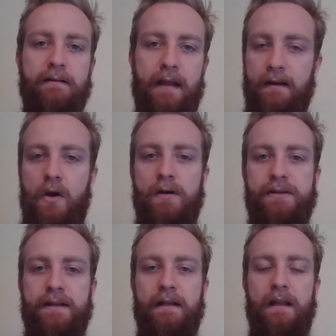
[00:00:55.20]

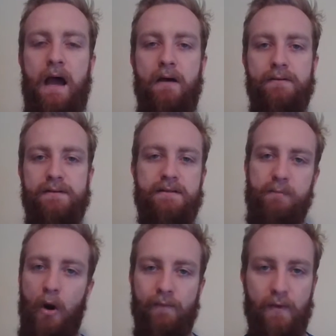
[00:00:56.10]
technology that allows
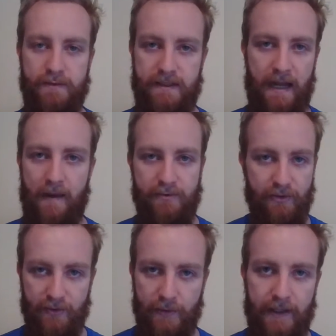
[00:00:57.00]
smartphones to capture
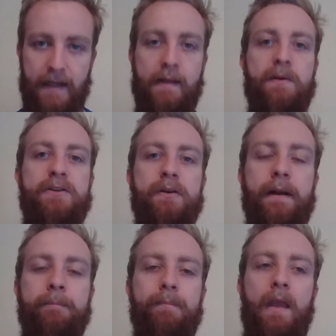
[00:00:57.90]
3D
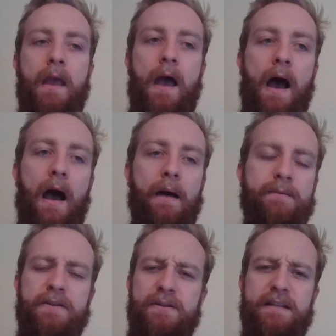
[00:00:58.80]
imagery.
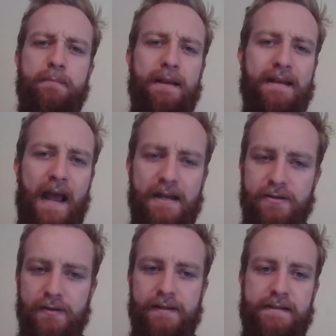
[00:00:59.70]
So just the
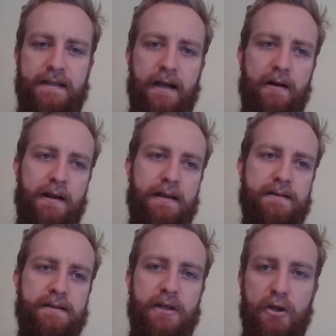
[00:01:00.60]
potential that's there
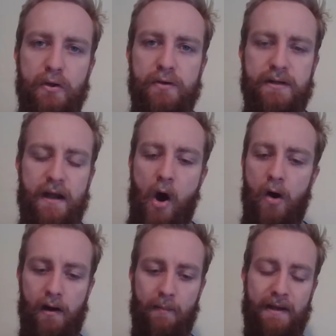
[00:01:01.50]
is huge. And
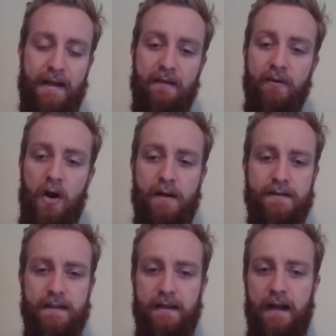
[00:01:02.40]
even
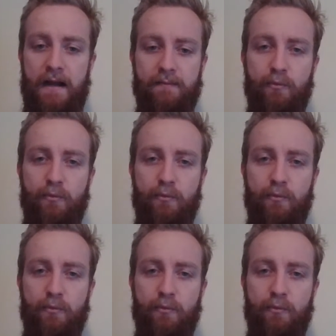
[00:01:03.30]
honestly, kind of